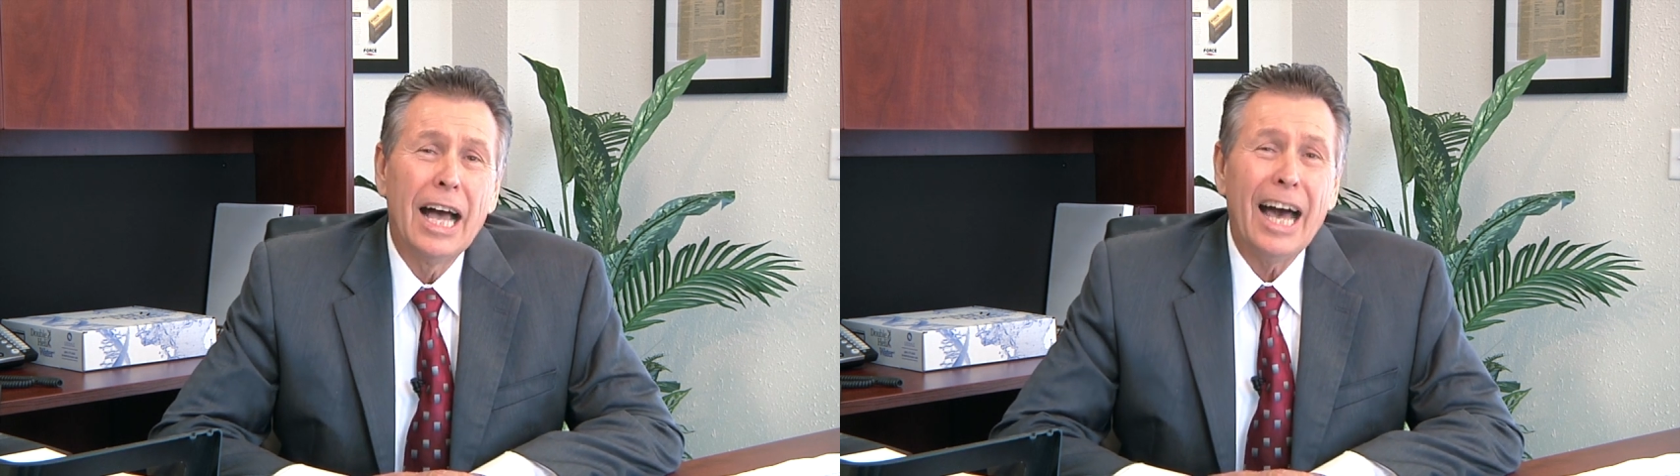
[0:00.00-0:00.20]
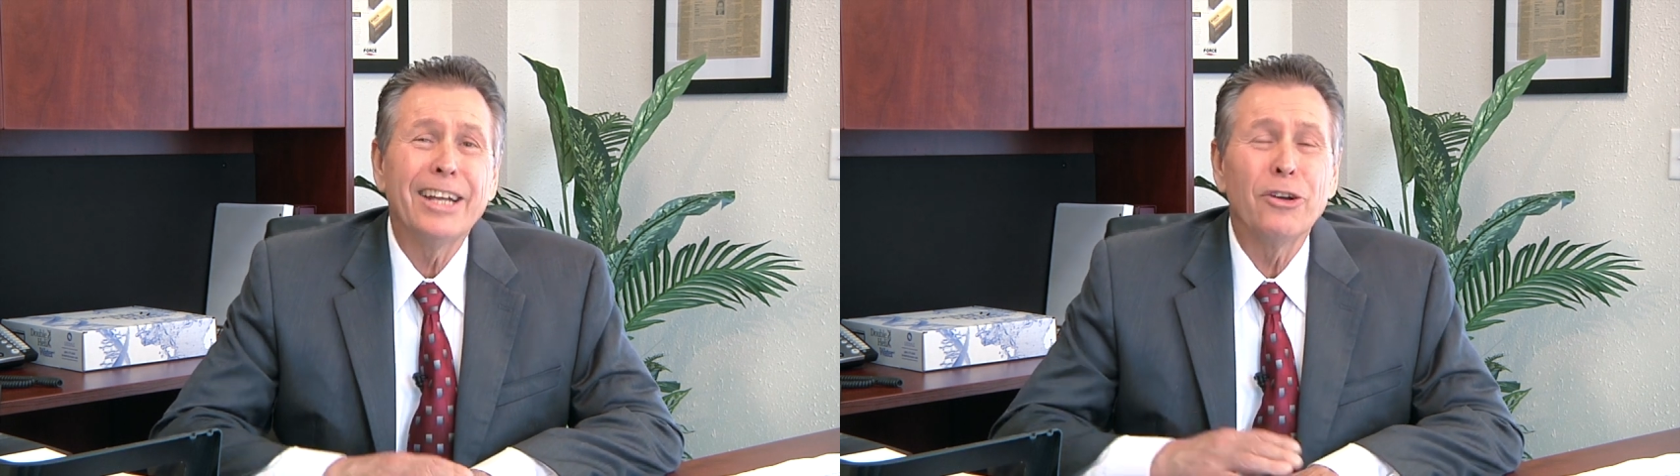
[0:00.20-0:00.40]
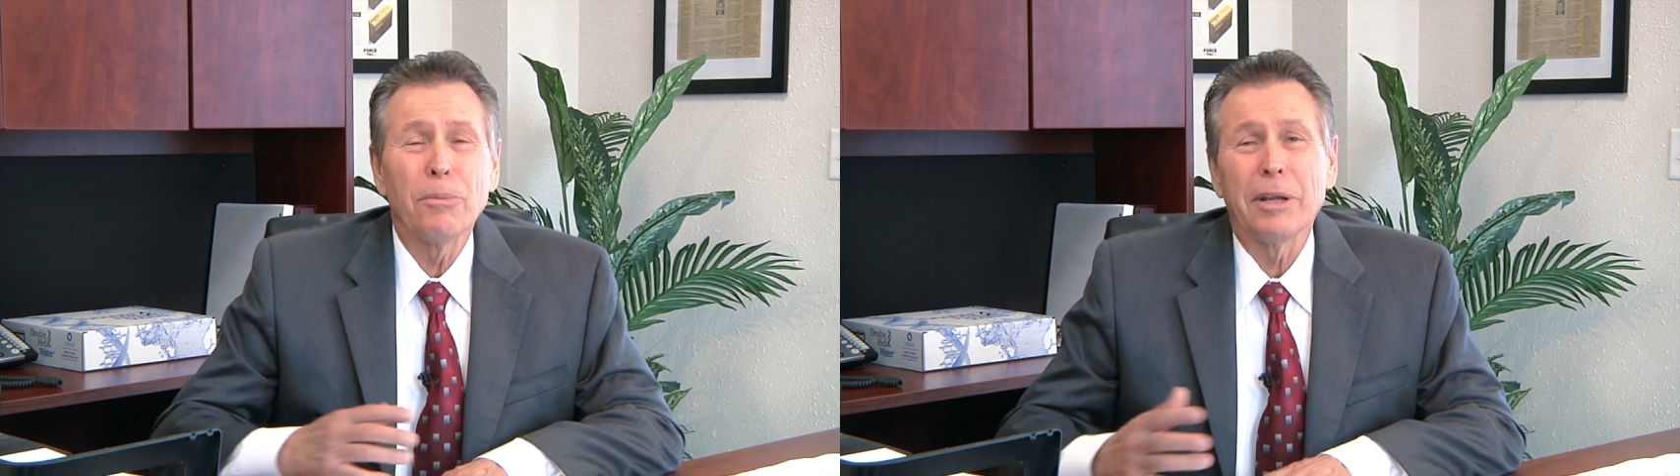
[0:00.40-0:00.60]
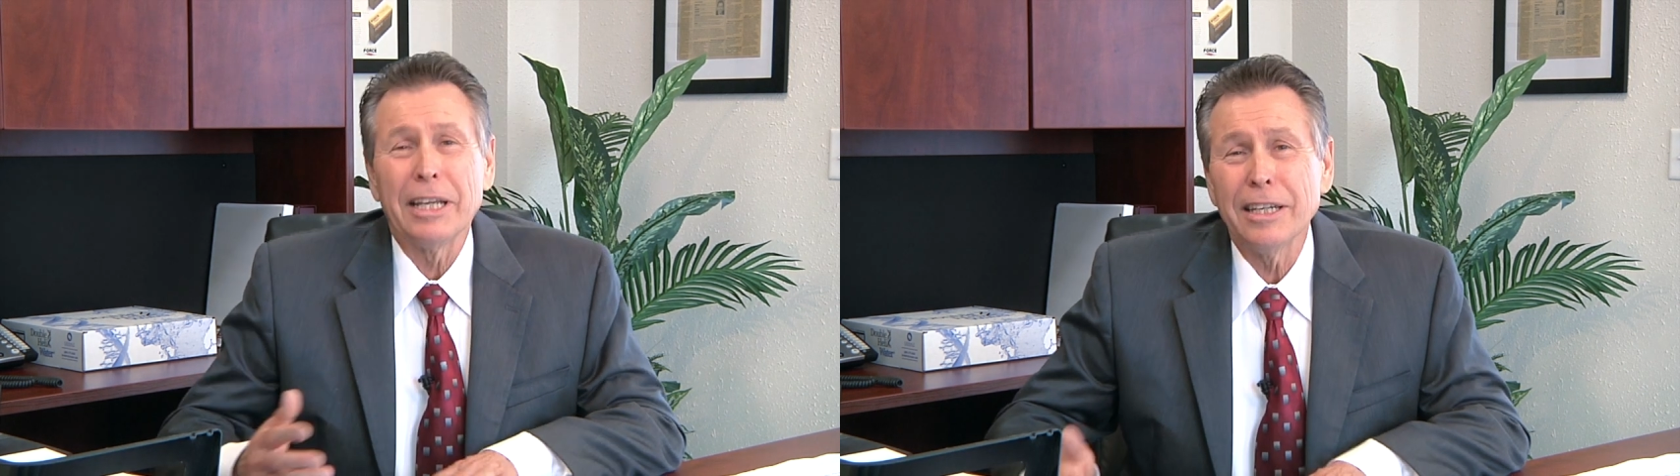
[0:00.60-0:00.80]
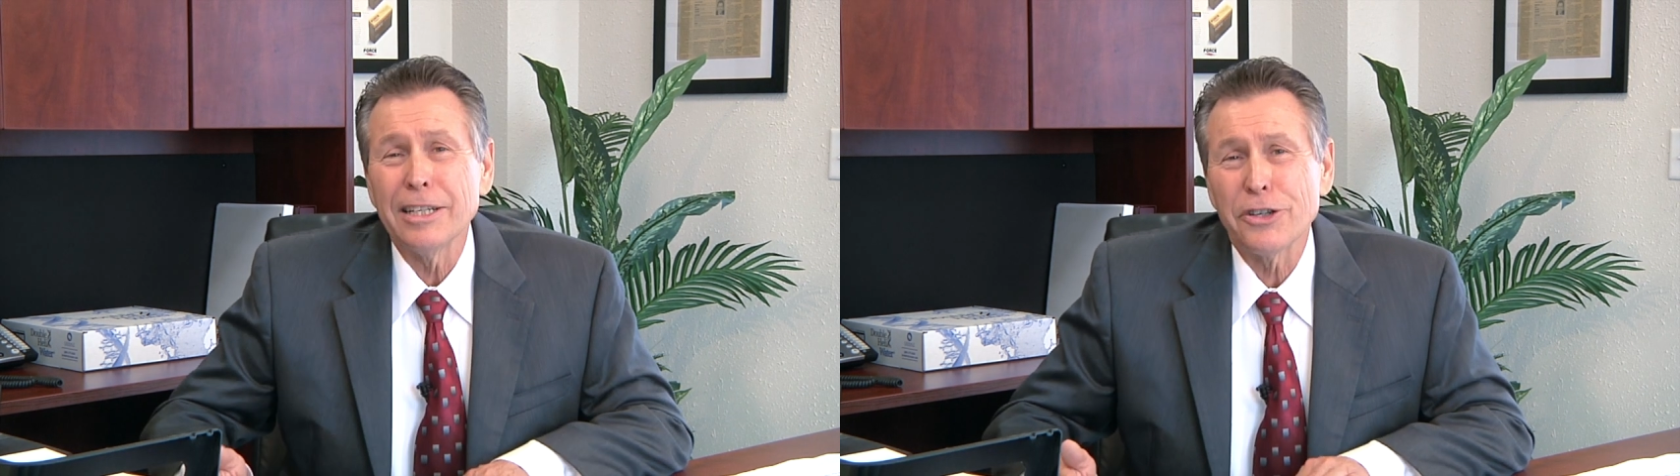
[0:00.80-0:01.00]
I
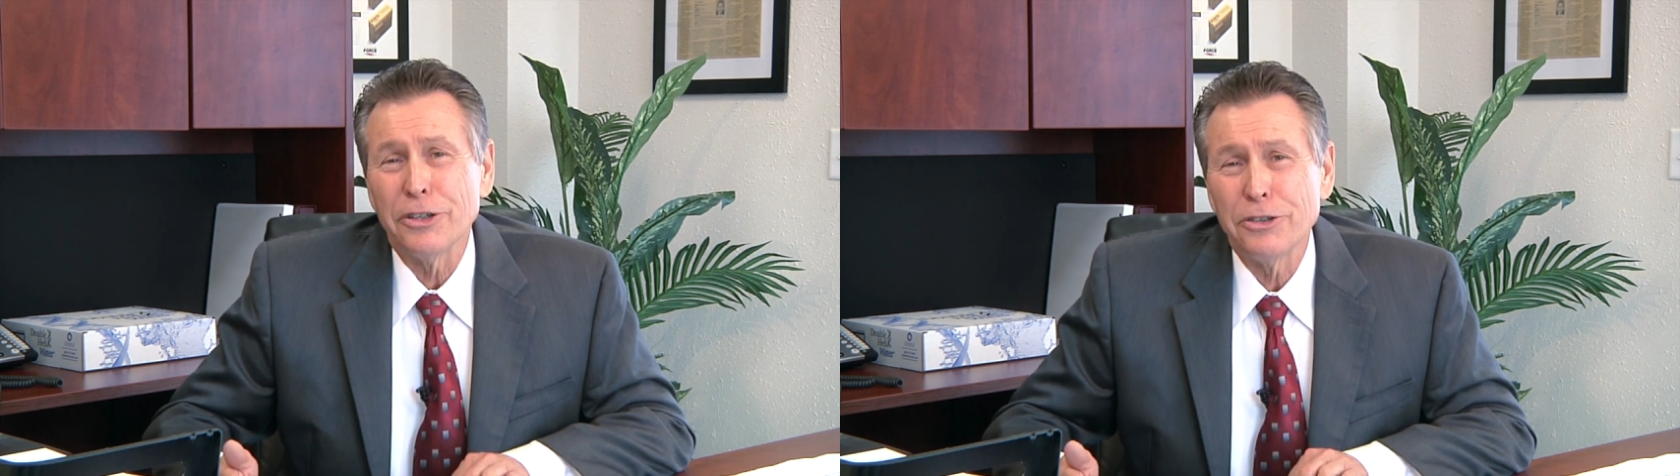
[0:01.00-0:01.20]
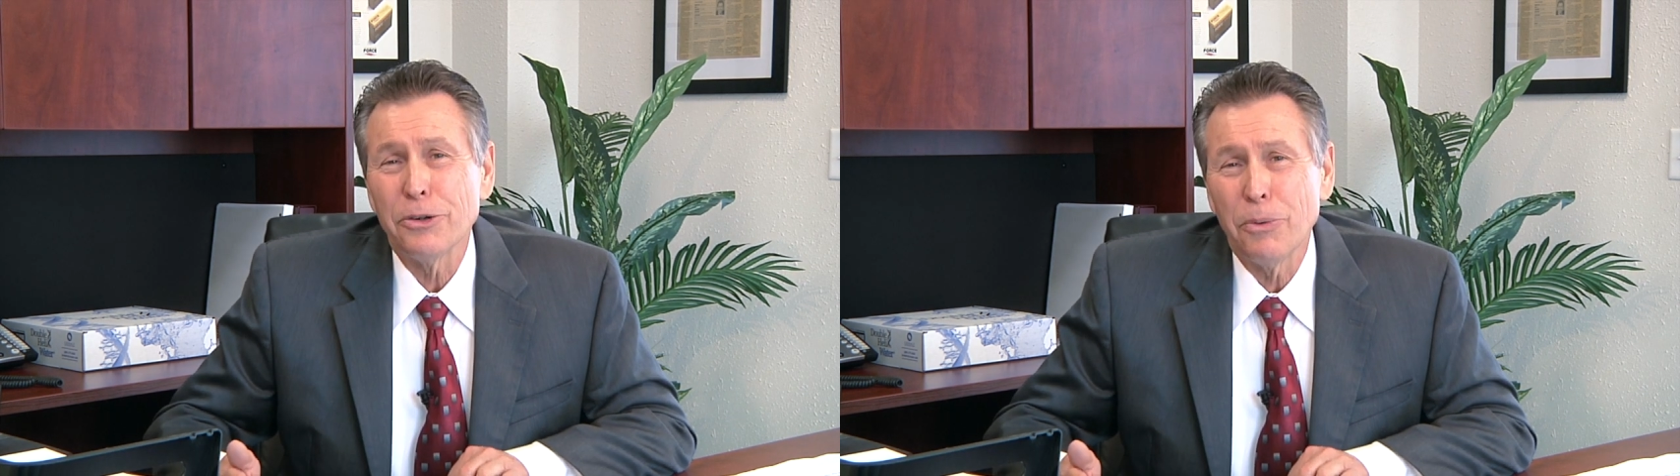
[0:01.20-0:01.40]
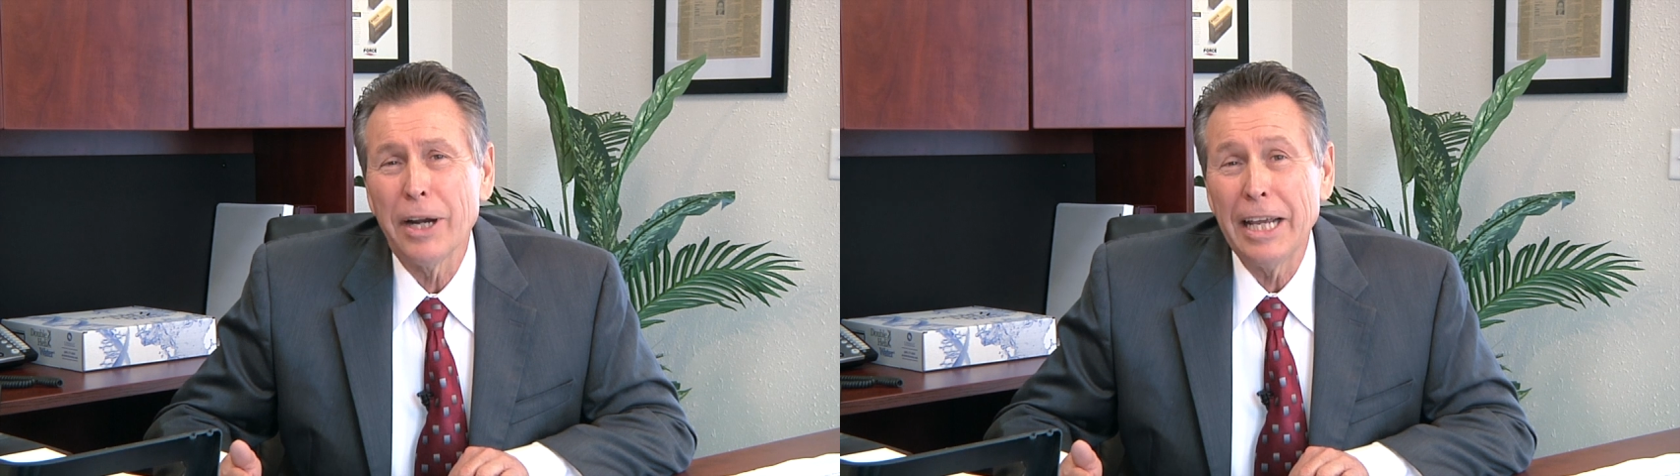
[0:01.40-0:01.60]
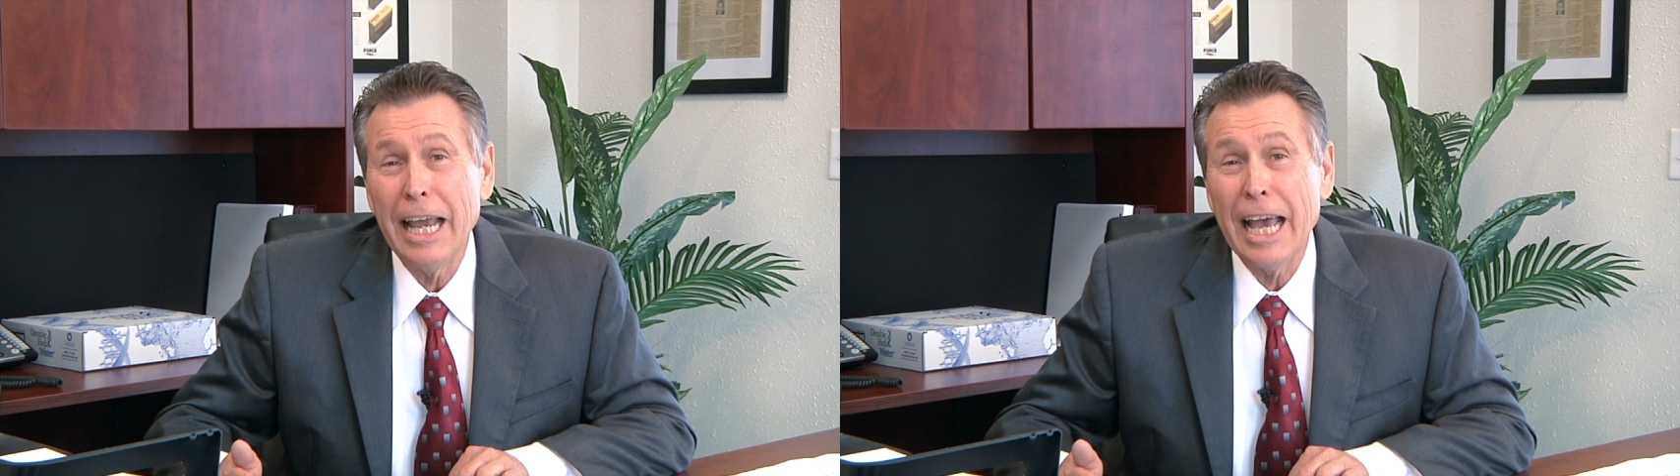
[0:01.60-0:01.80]
normally listen to what he